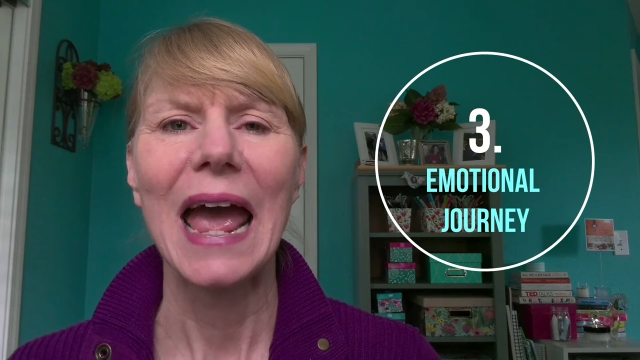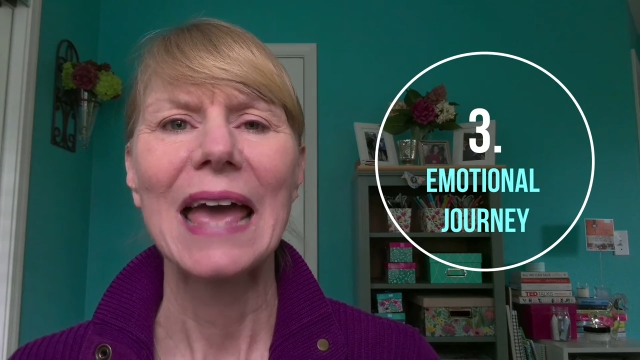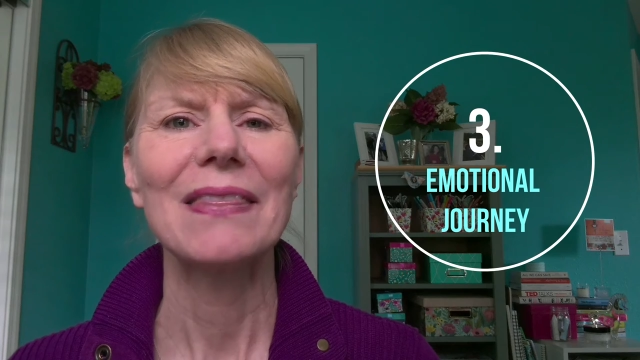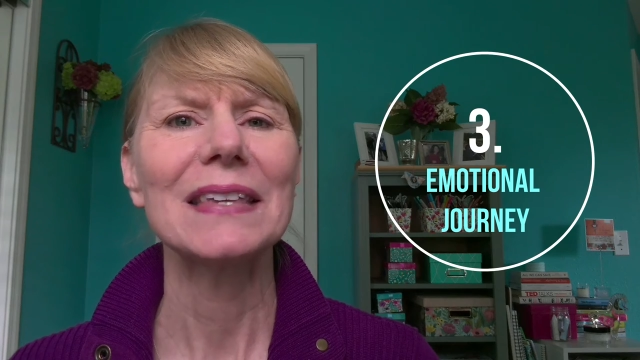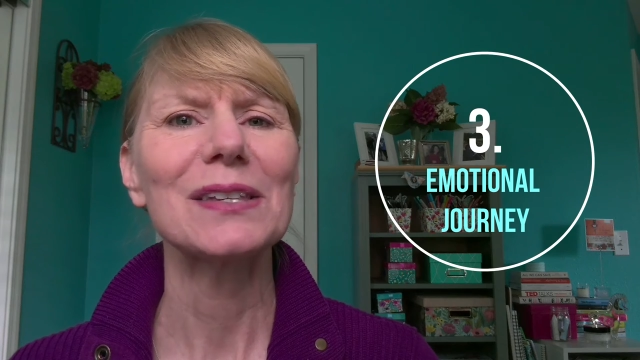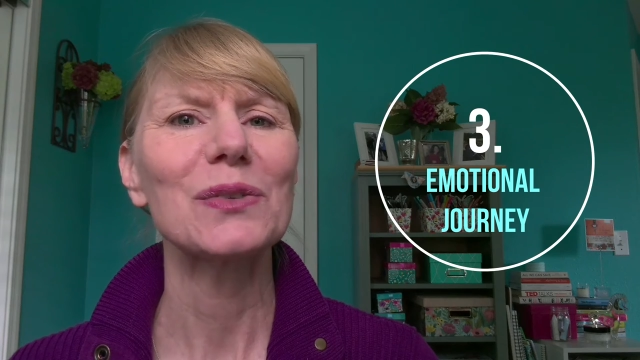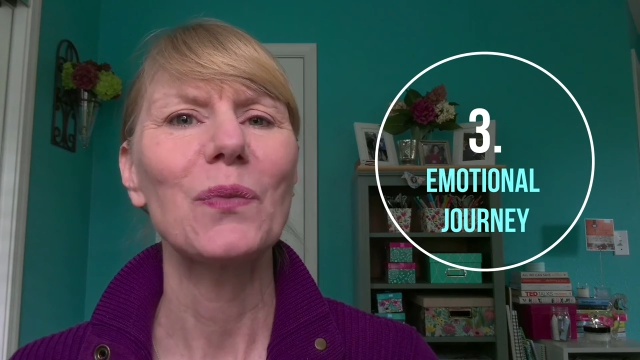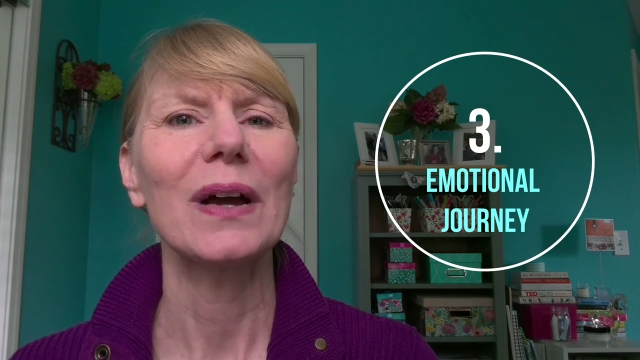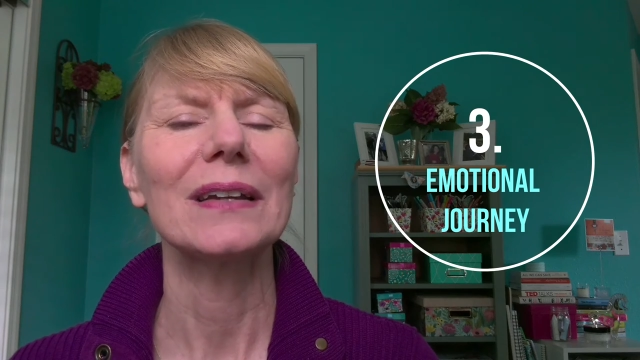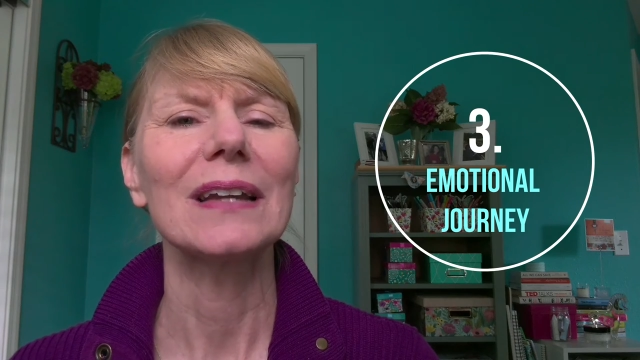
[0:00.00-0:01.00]
And this is
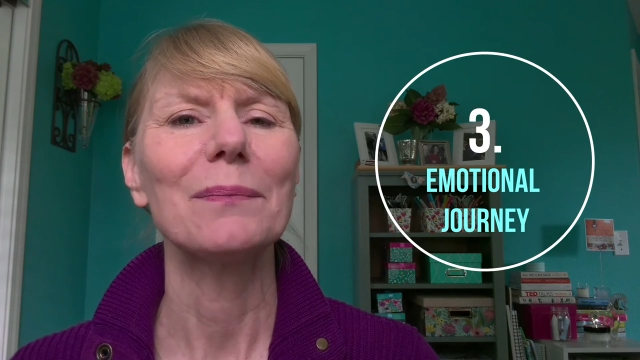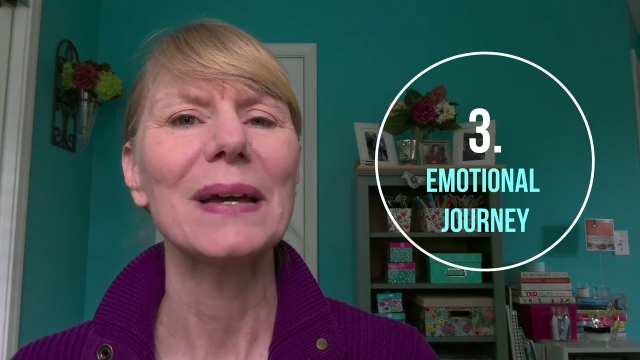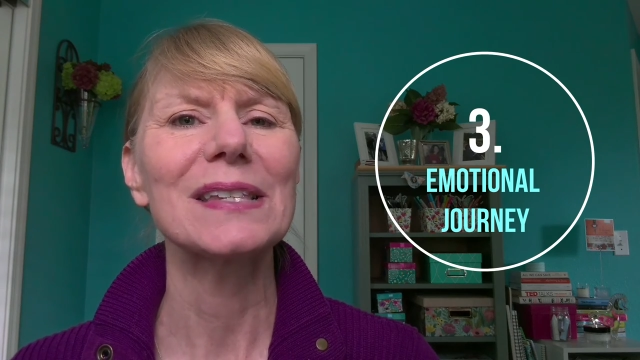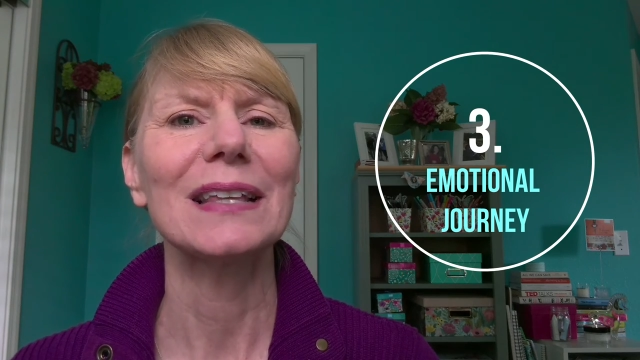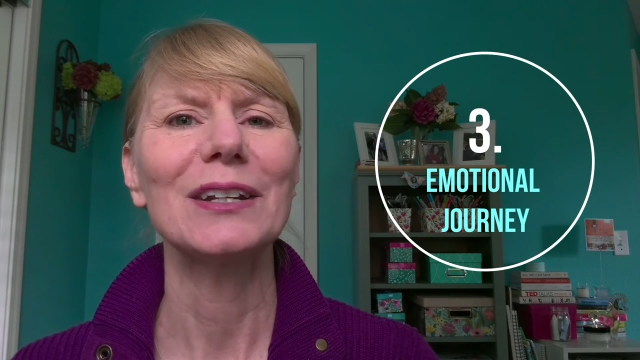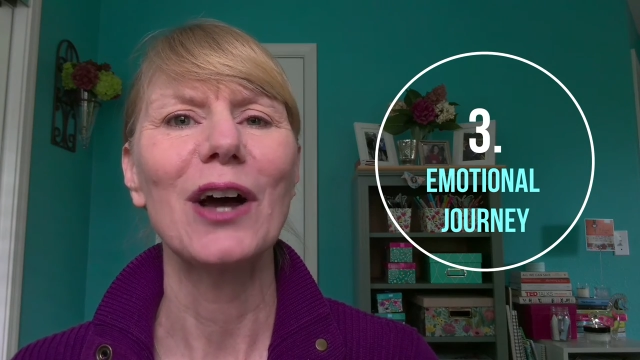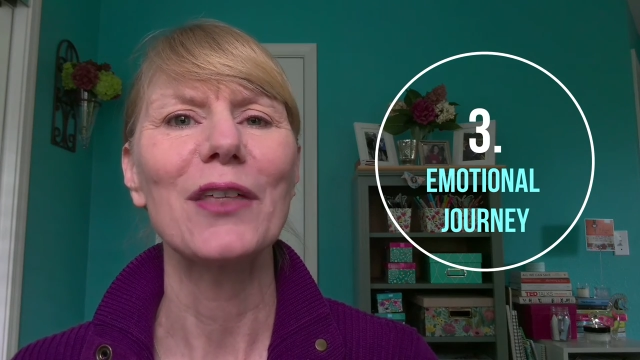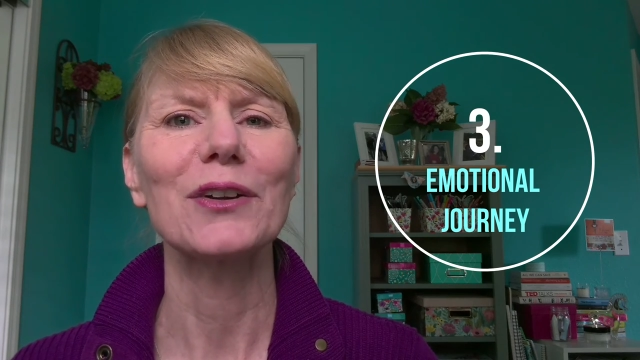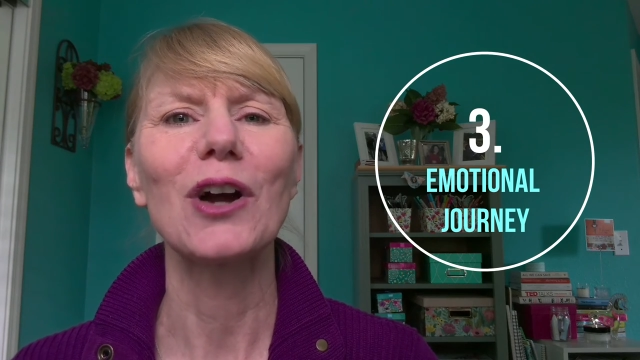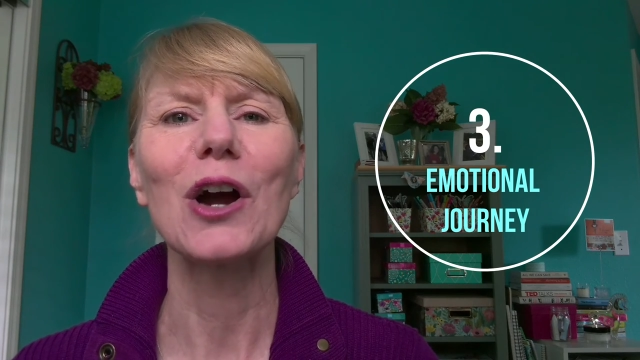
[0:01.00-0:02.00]
what best-selling
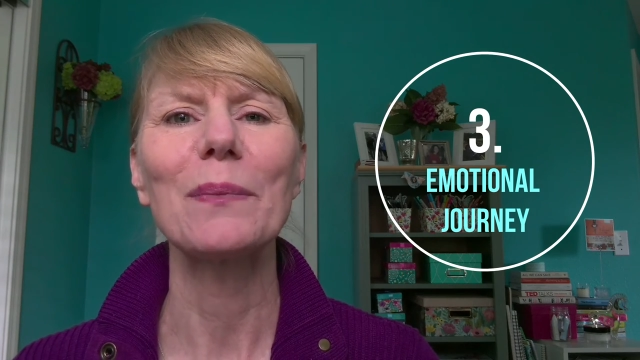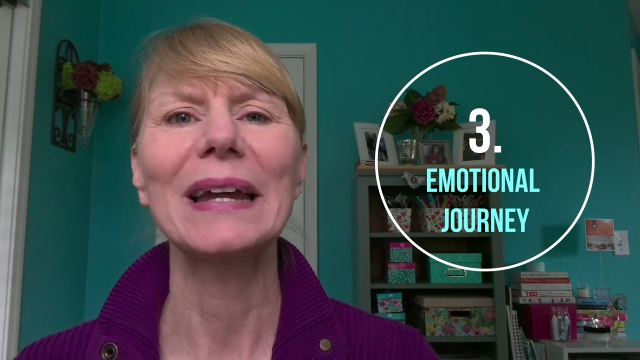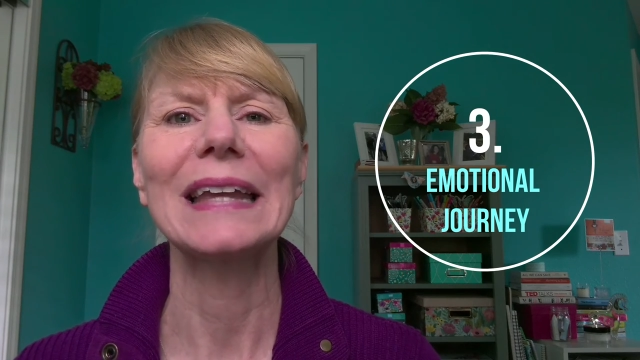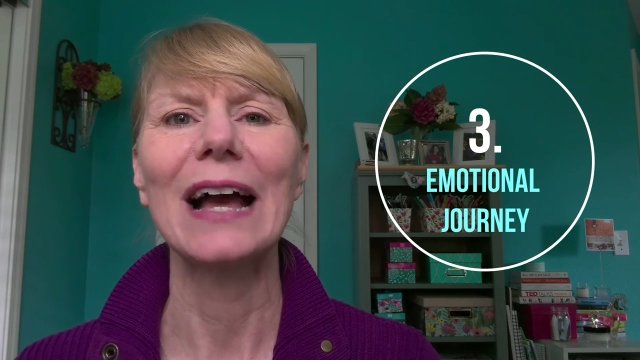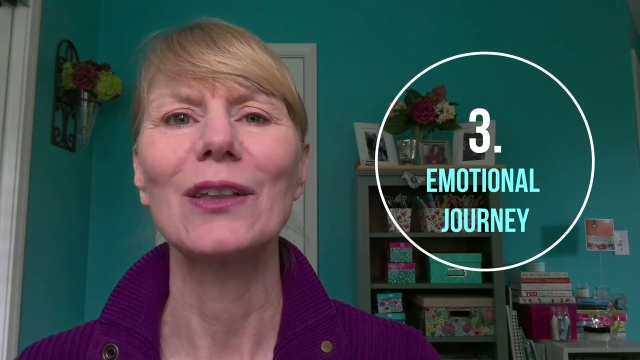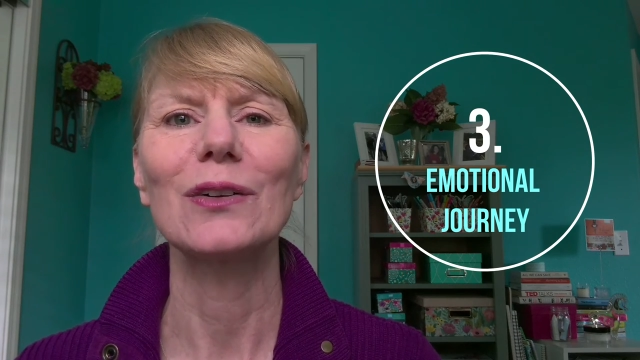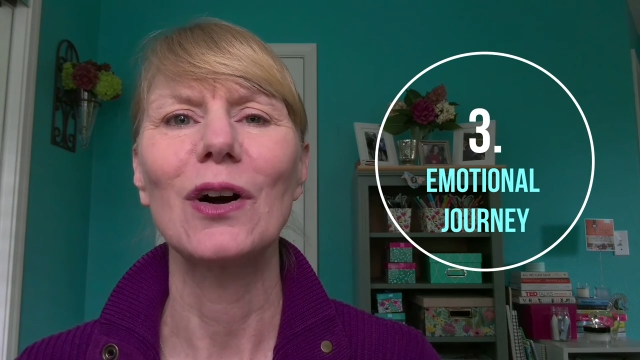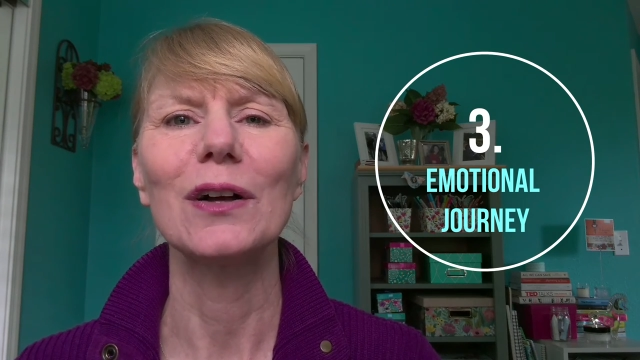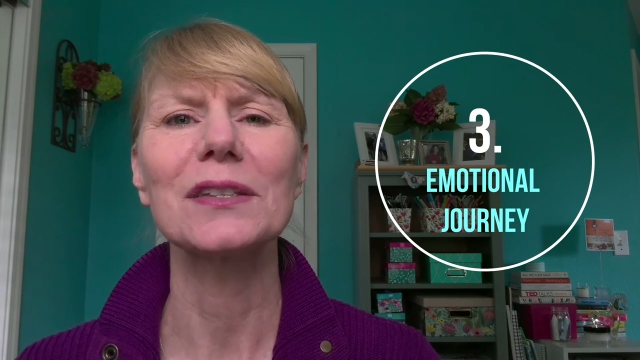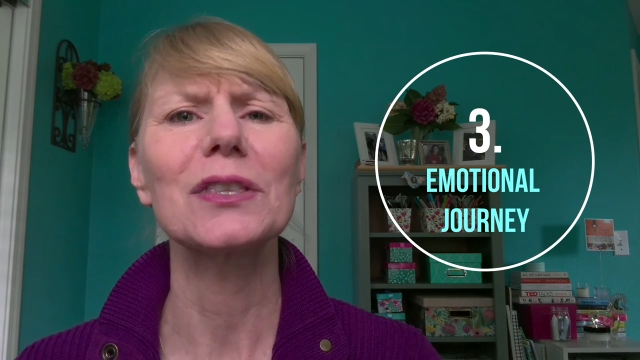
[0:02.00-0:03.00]
author Carmine Gallo
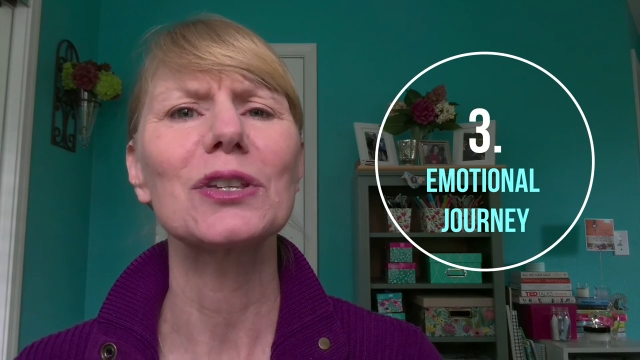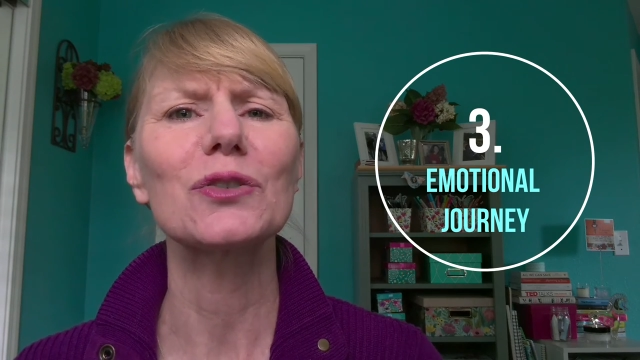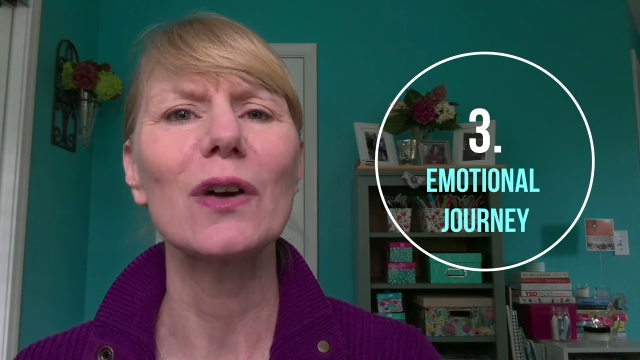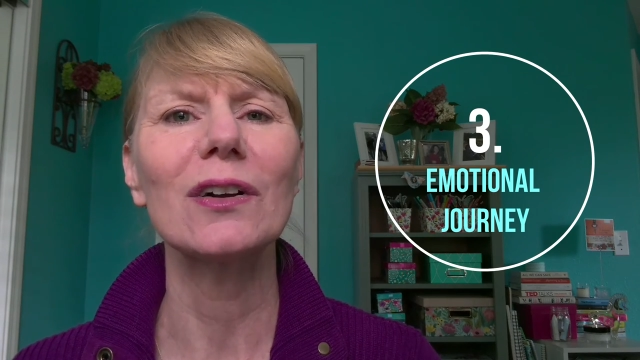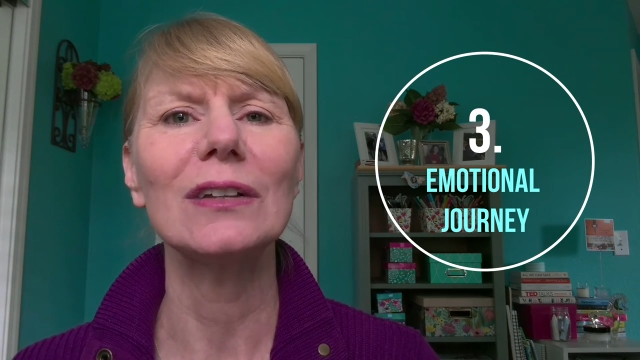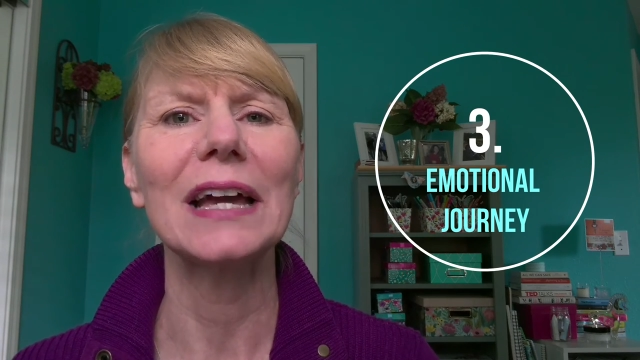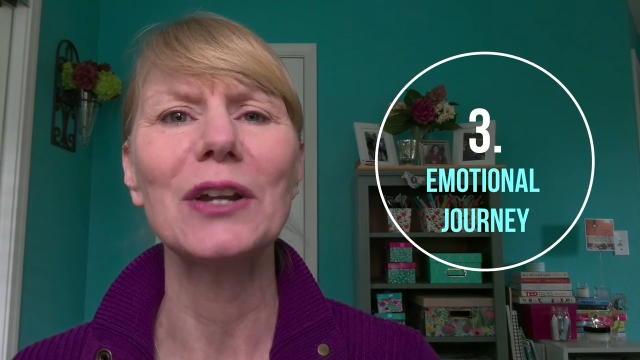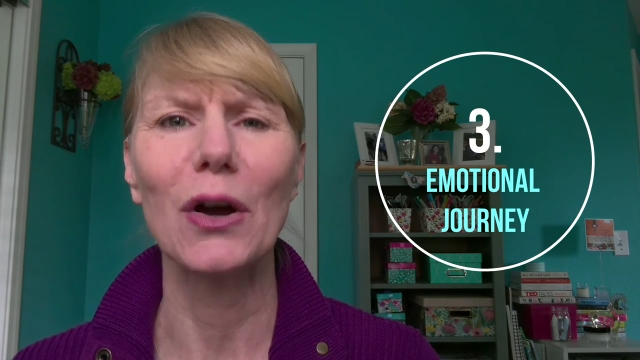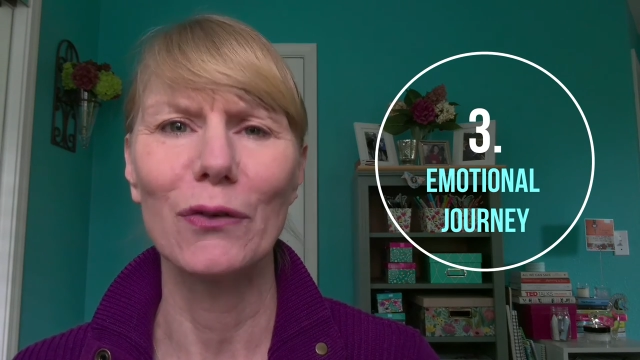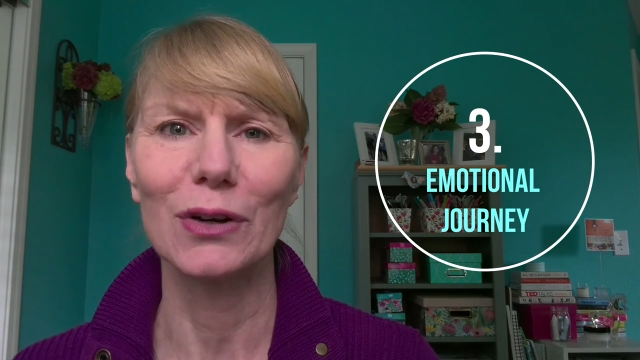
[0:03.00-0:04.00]
calls the struggle and
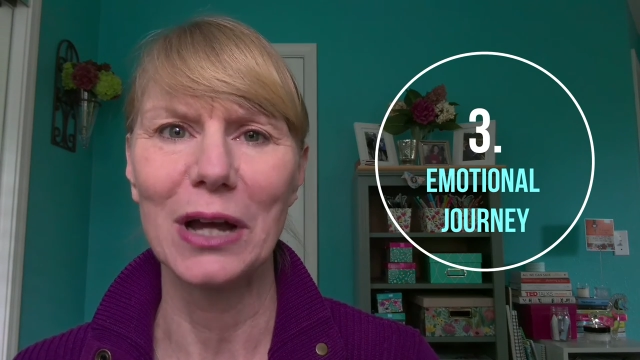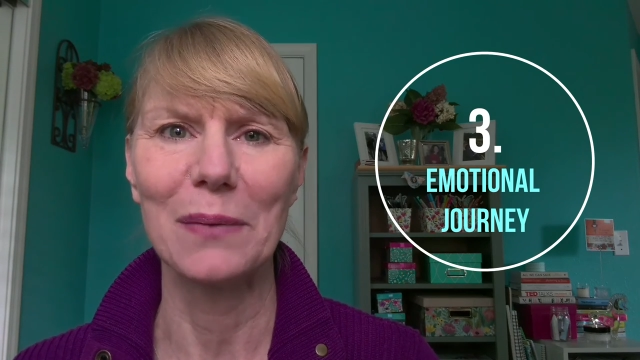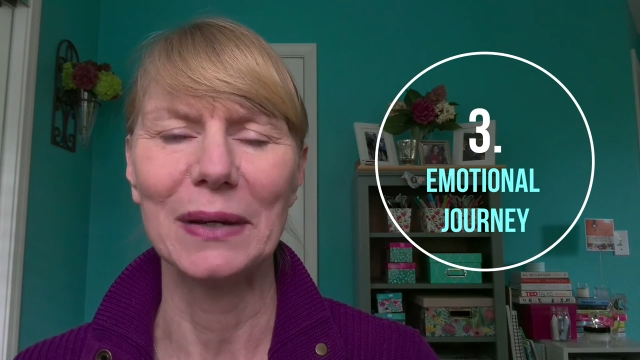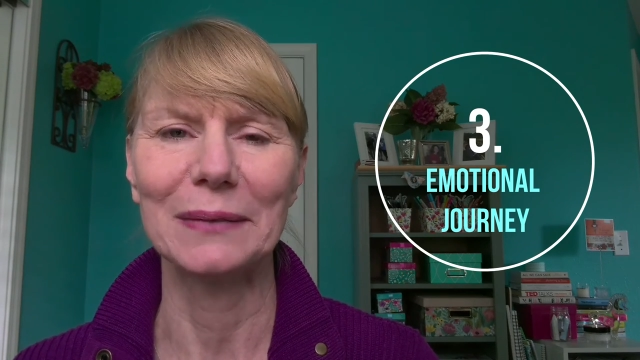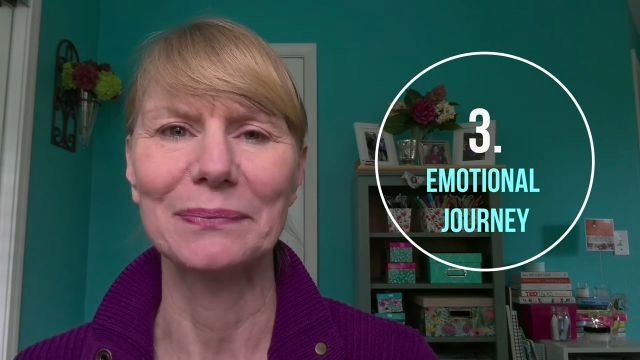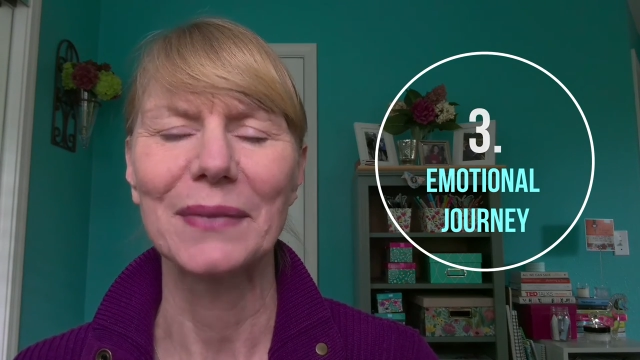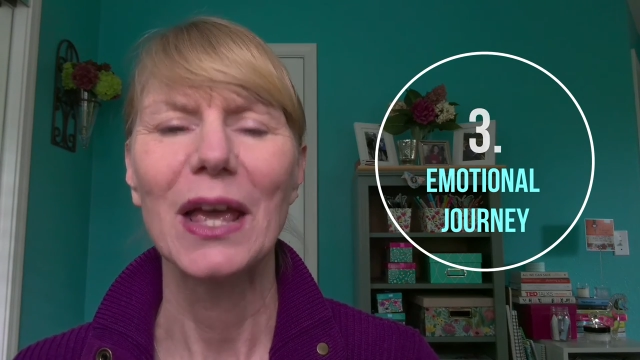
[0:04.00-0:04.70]
overcoming.